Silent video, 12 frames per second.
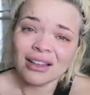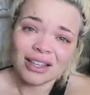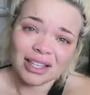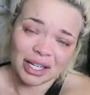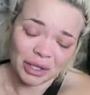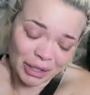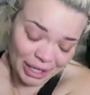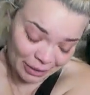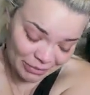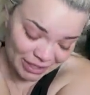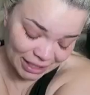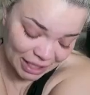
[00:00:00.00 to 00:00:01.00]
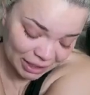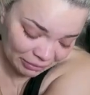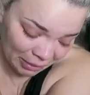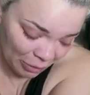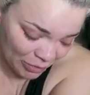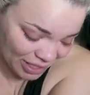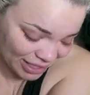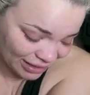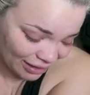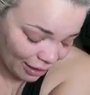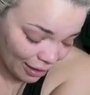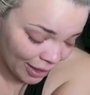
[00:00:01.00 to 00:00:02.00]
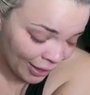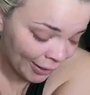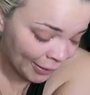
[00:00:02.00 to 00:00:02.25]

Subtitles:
you know, him sticking around means a lot.